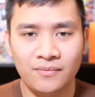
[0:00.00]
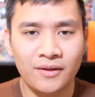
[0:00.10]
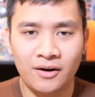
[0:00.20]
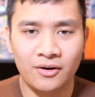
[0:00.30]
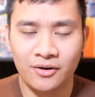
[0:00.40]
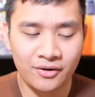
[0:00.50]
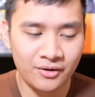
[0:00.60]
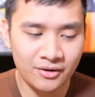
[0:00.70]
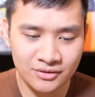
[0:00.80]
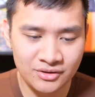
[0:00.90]

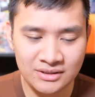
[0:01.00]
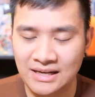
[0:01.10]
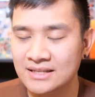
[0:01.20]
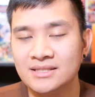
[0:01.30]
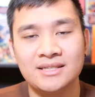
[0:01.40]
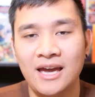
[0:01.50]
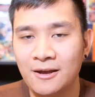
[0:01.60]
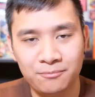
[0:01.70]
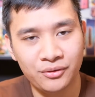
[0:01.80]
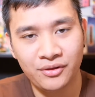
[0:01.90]
I just
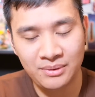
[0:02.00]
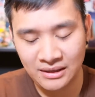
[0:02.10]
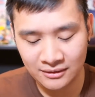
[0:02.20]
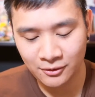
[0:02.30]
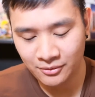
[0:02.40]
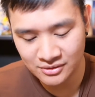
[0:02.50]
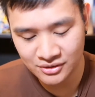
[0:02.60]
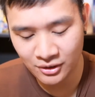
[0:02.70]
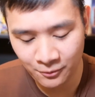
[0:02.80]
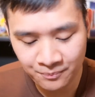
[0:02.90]
can't put them any lower.
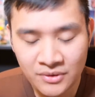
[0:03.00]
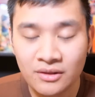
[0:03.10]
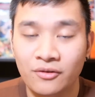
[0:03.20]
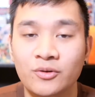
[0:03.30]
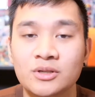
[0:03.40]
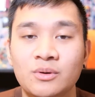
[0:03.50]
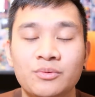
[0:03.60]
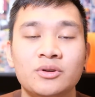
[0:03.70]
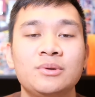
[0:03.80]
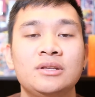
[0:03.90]
So the first one we're
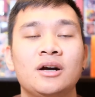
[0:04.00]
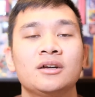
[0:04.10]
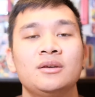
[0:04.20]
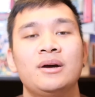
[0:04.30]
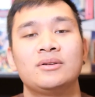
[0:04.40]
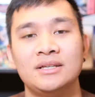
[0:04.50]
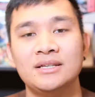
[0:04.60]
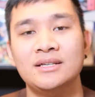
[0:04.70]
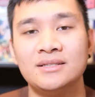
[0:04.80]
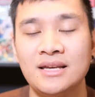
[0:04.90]
going to be talking about is